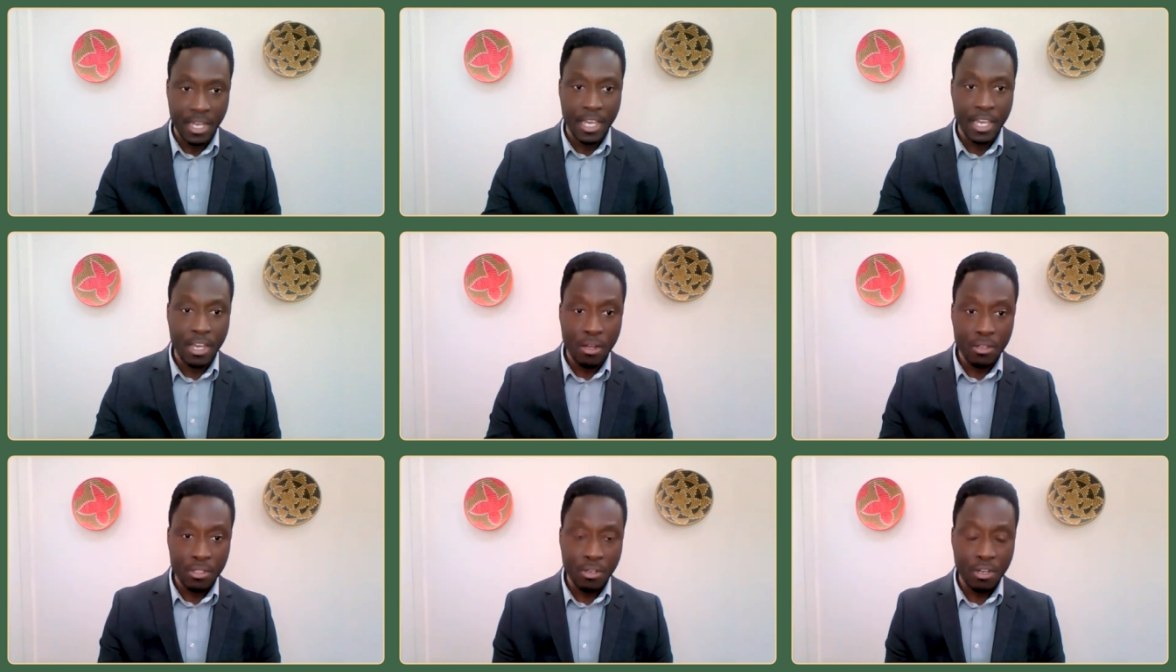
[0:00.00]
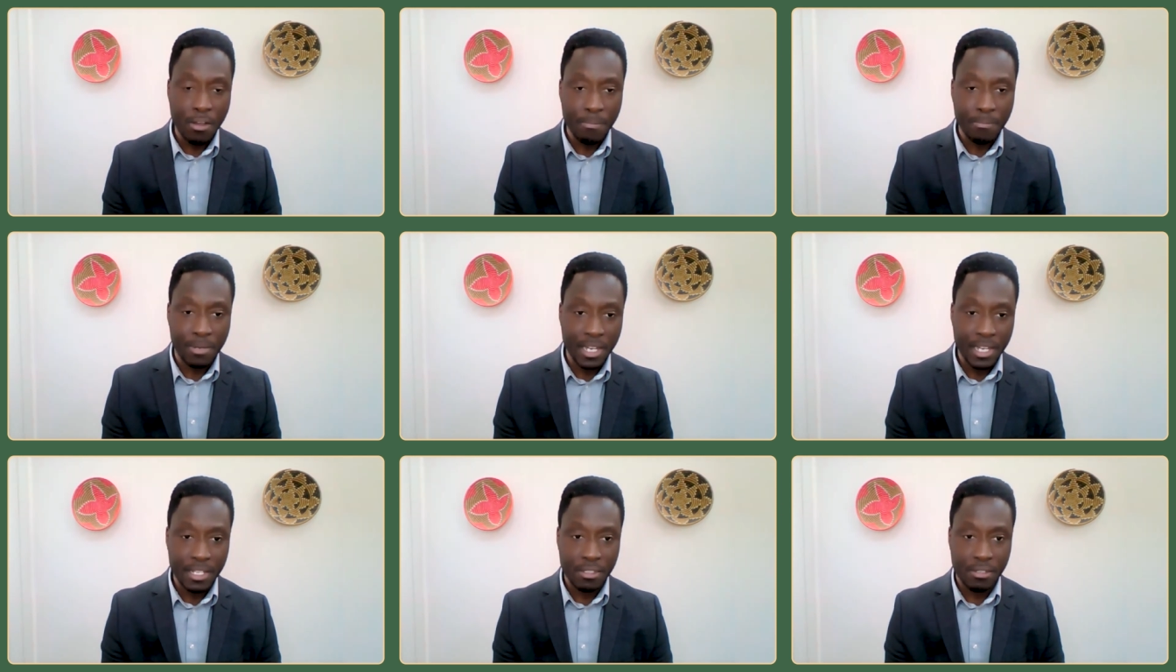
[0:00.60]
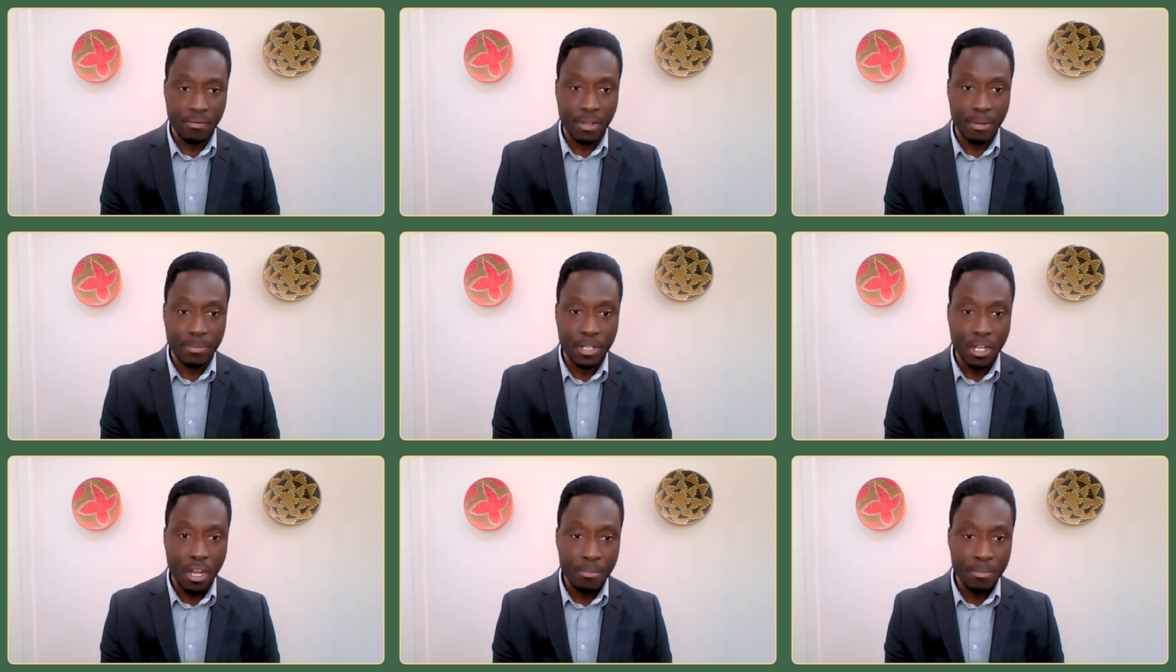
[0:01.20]
He also complains of
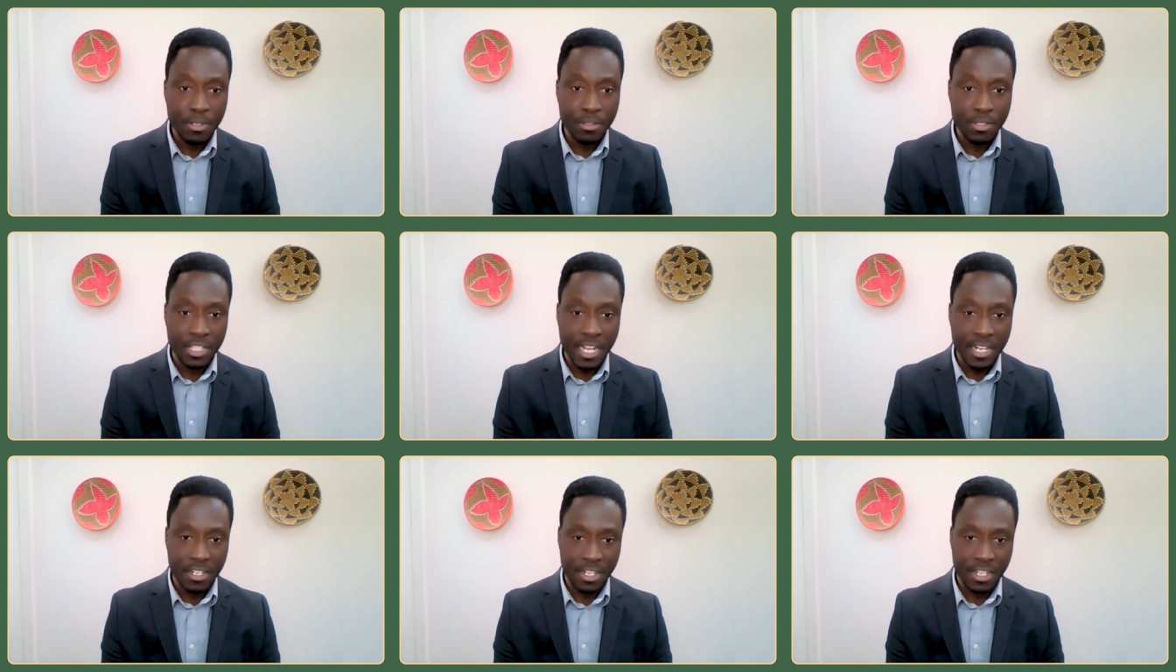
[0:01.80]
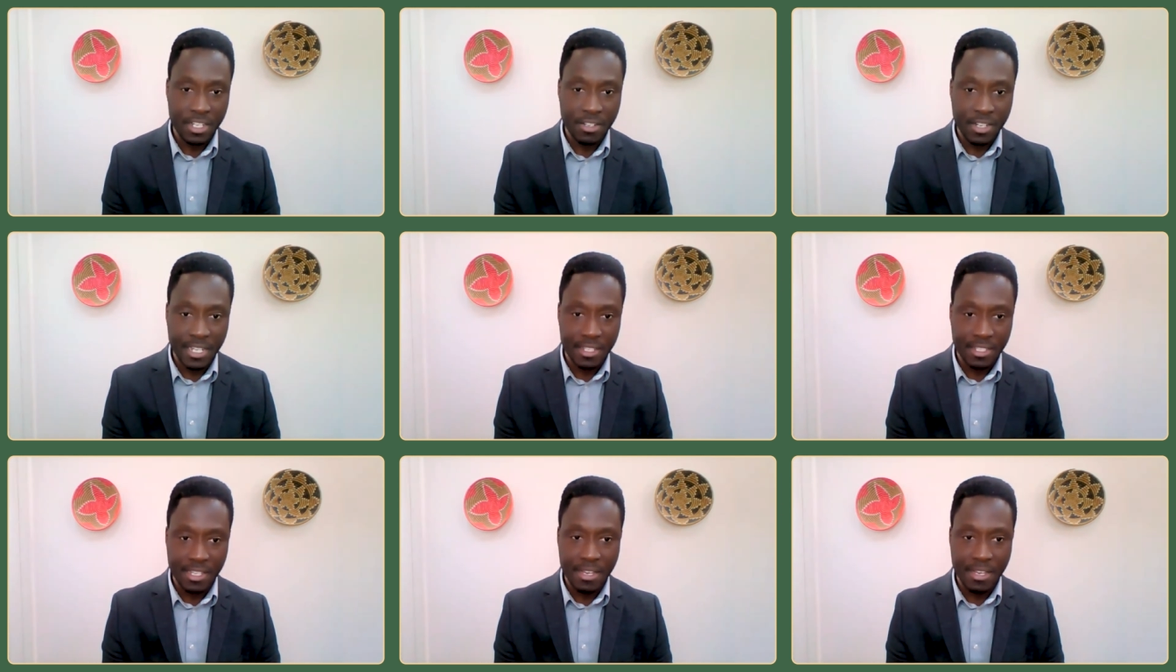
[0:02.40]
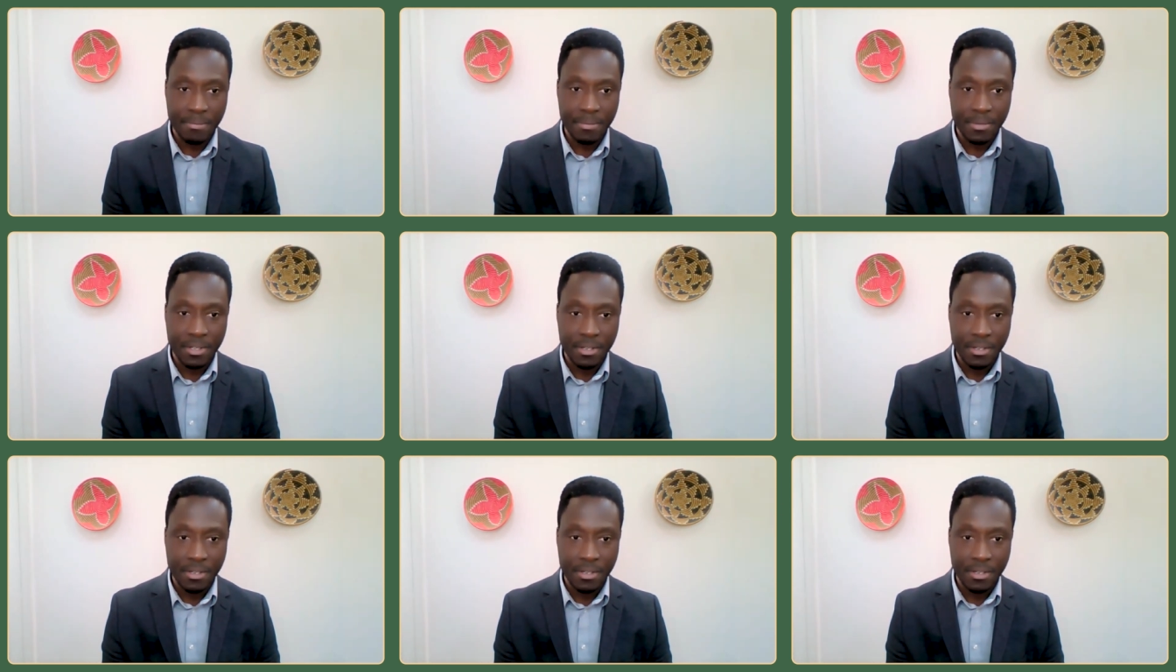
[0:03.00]
abdominal tenderness on exam,